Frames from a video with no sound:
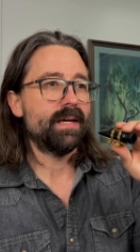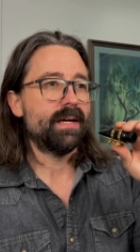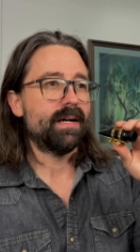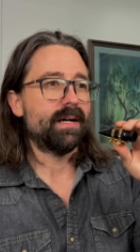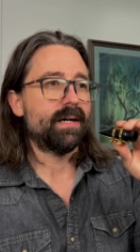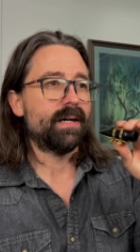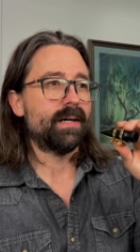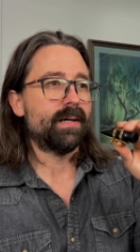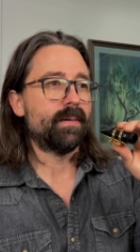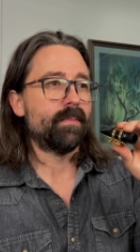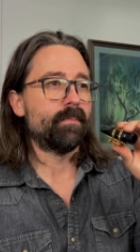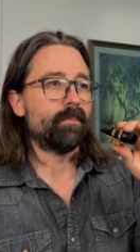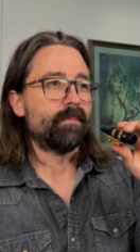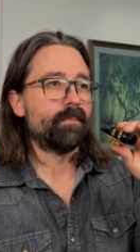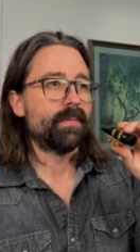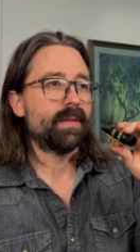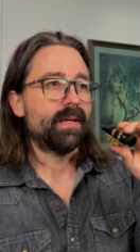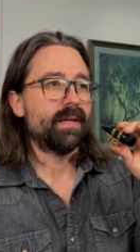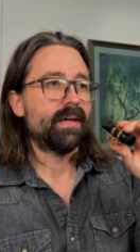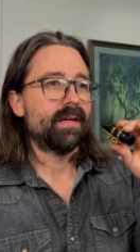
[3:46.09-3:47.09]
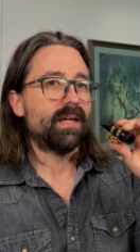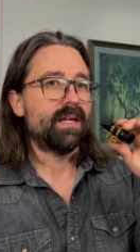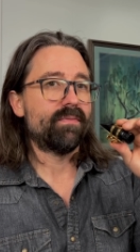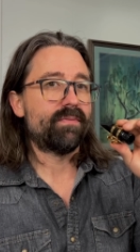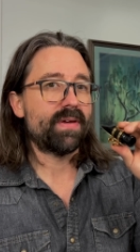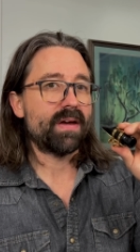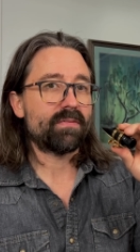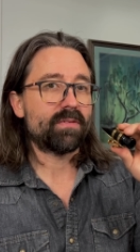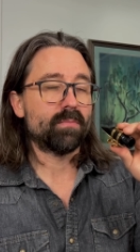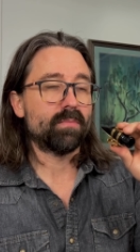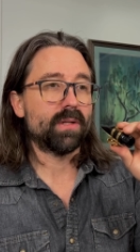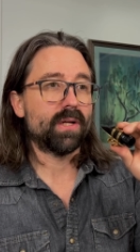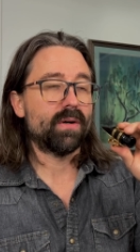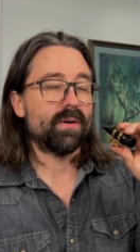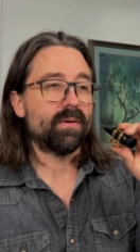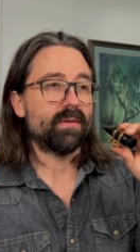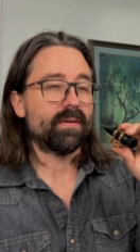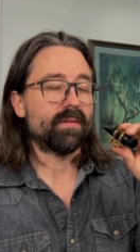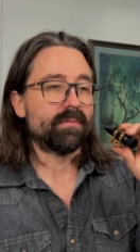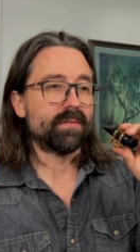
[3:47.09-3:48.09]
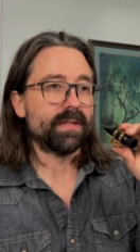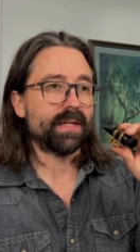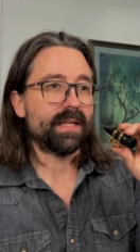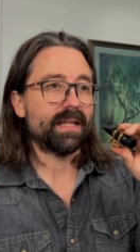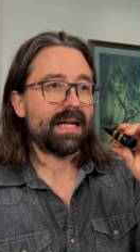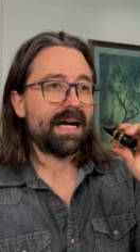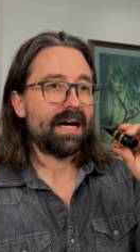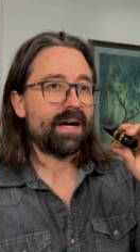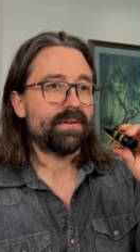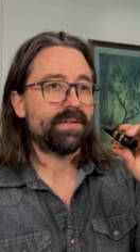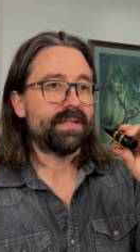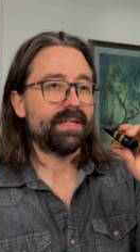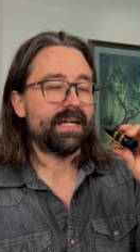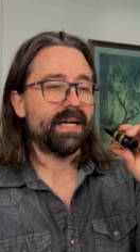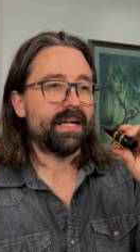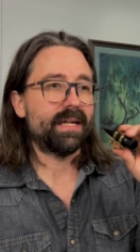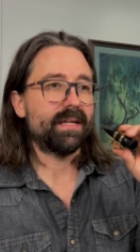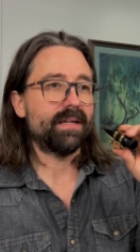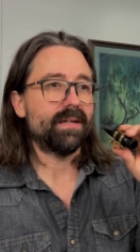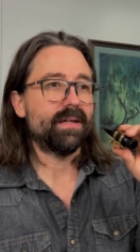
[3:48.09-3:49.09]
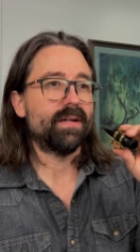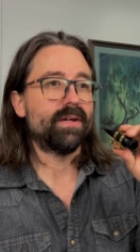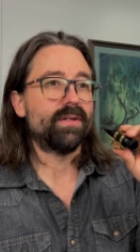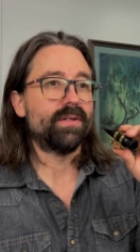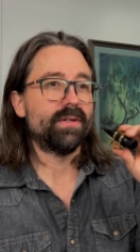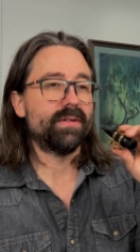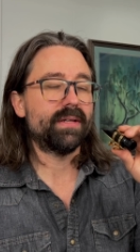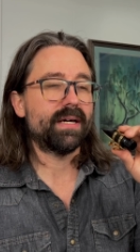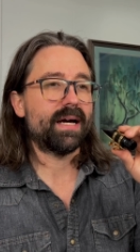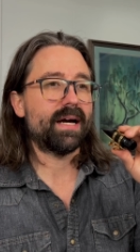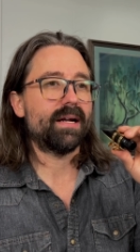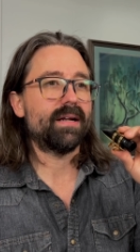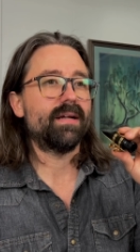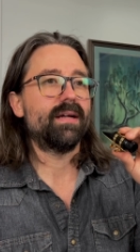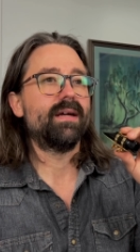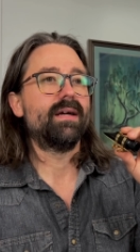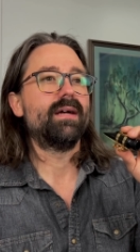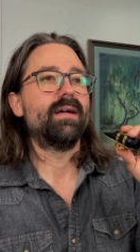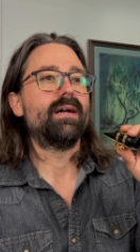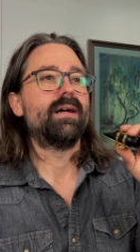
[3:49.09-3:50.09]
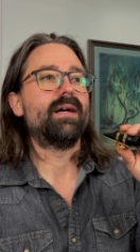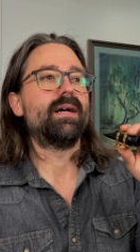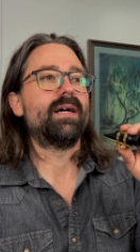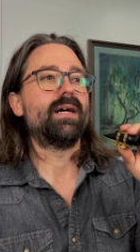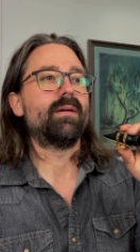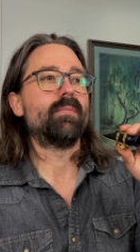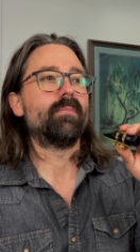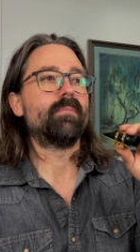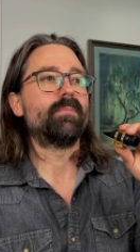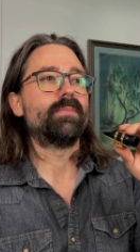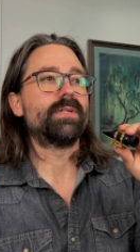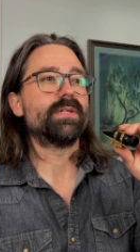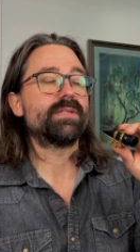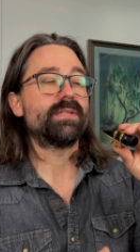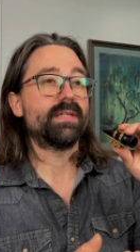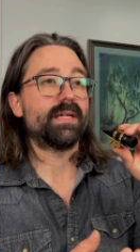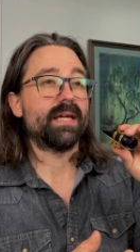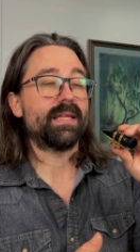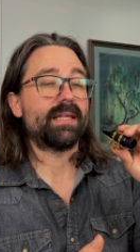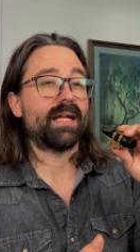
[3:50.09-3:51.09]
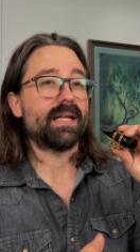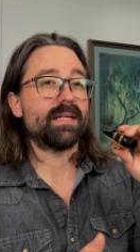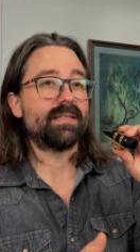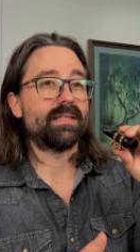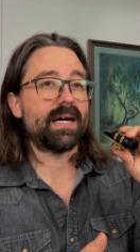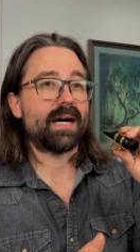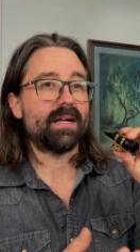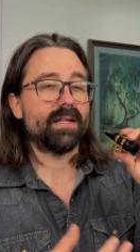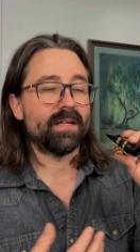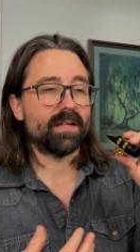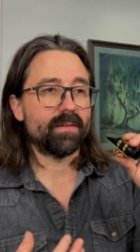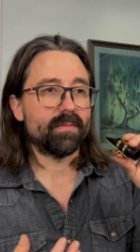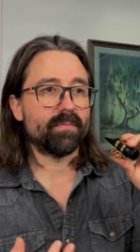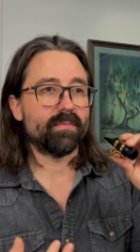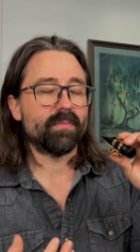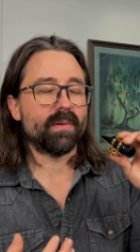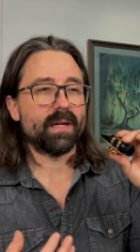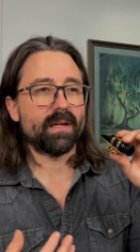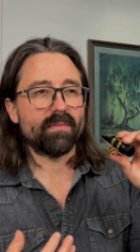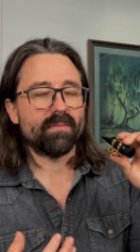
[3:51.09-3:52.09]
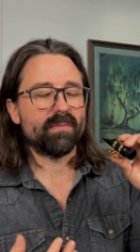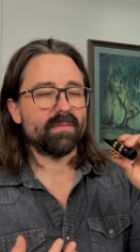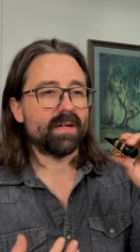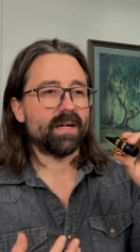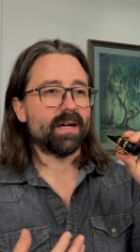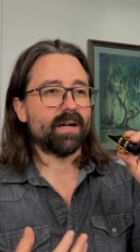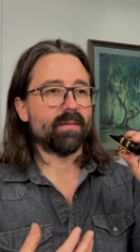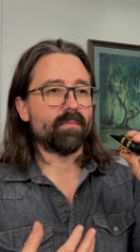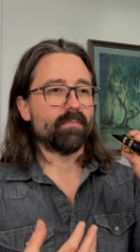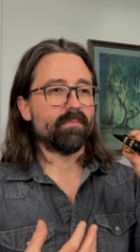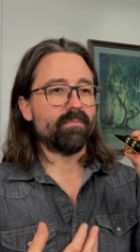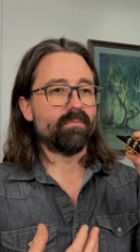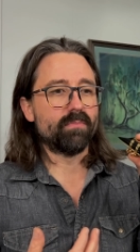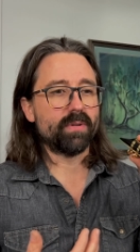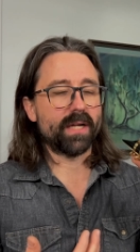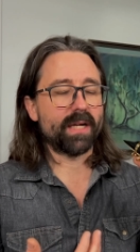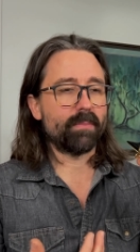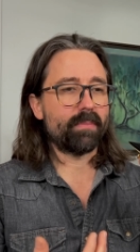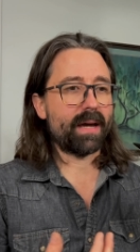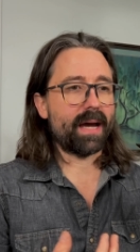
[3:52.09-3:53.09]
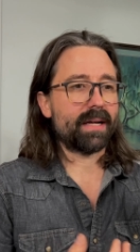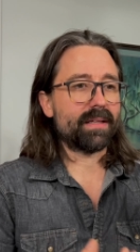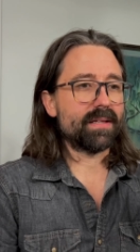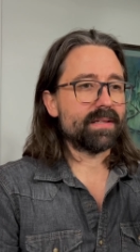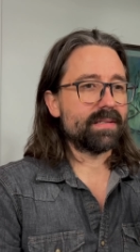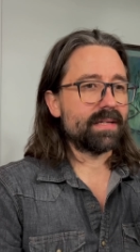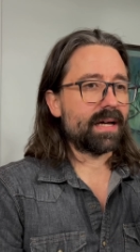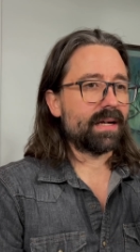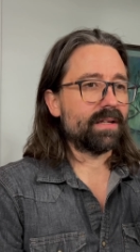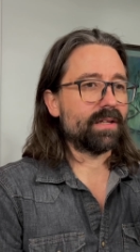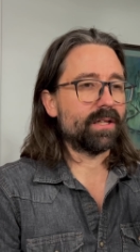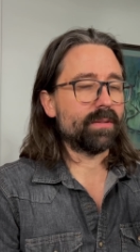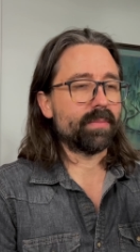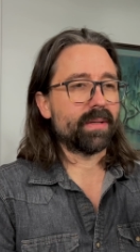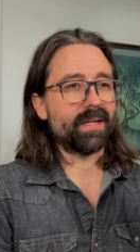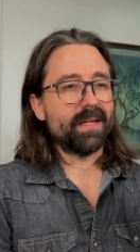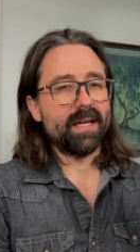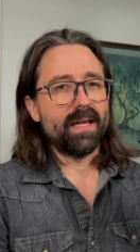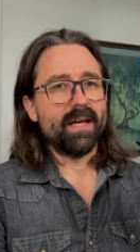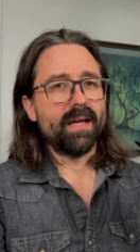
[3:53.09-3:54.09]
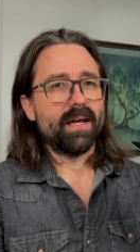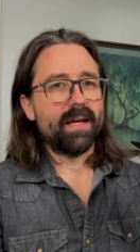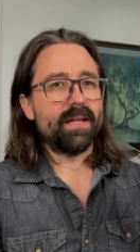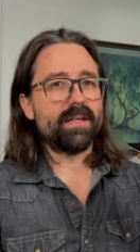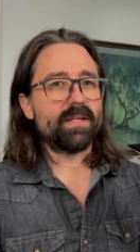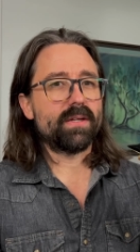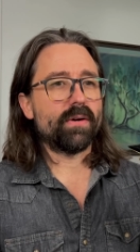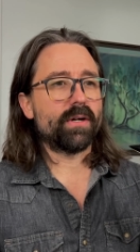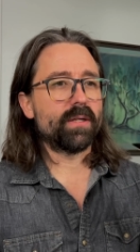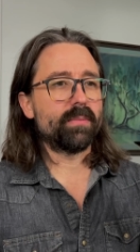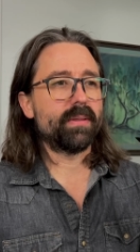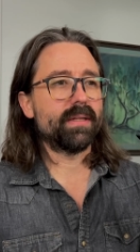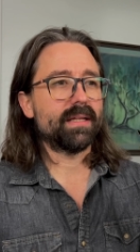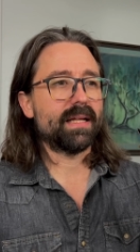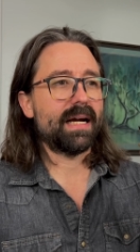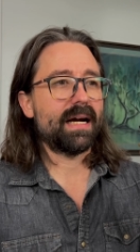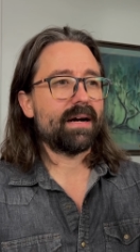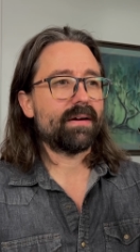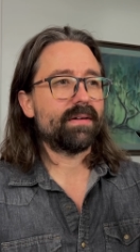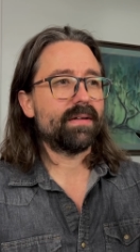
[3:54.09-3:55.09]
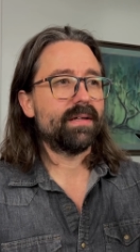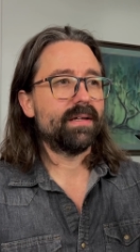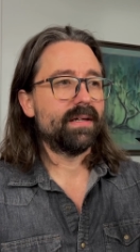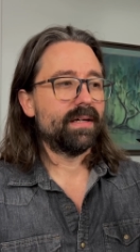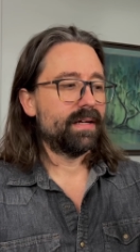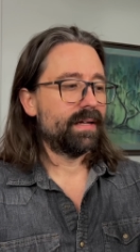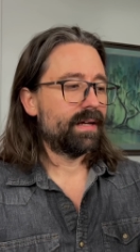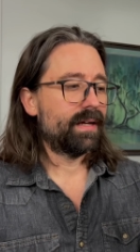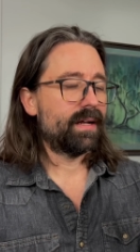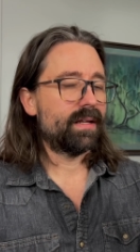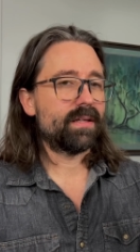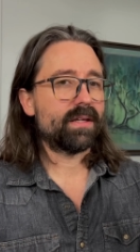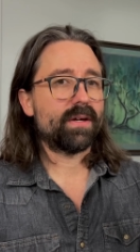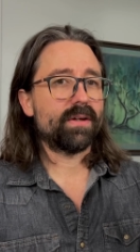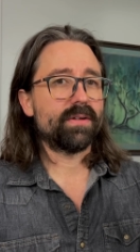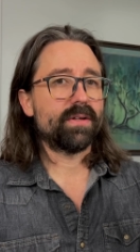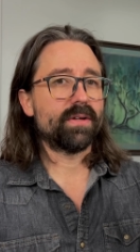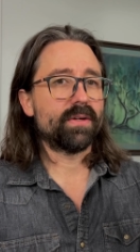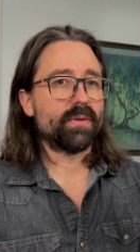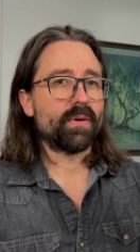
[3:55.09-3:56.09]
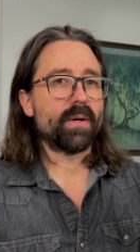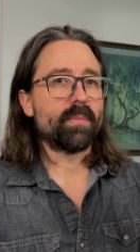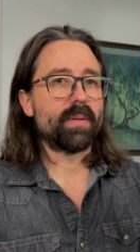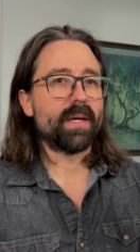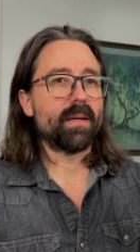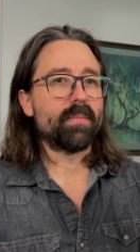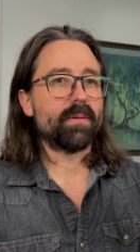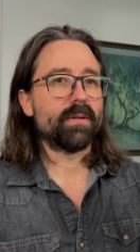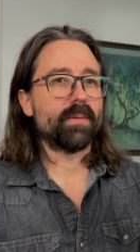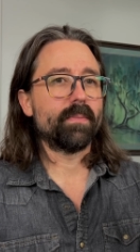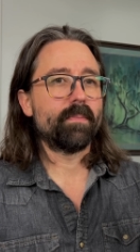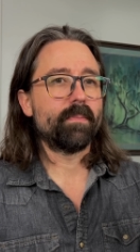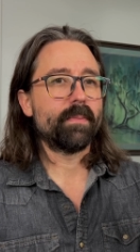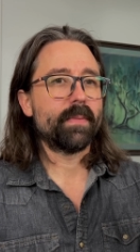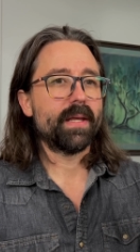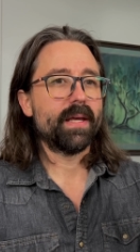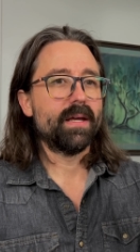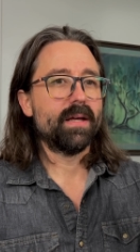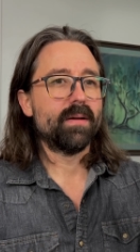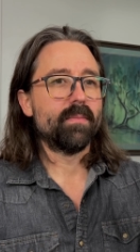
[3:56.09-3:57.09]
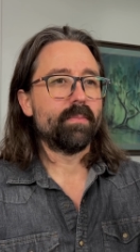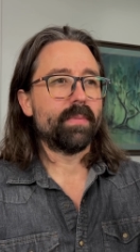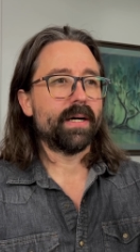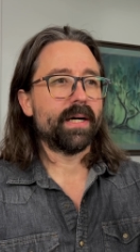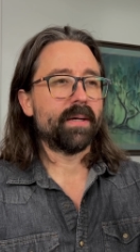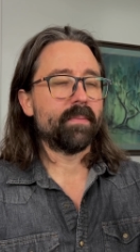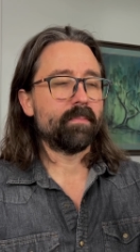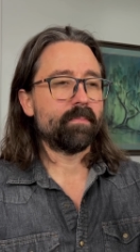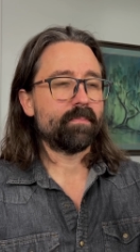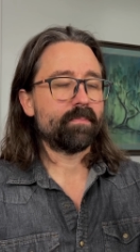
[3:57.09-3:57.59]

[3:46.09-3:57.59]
And if you have to blow really loud to get it, do that, just to get that sound, and then bring back the sound a little bit. It's going to be loud. It's going to annoy people, but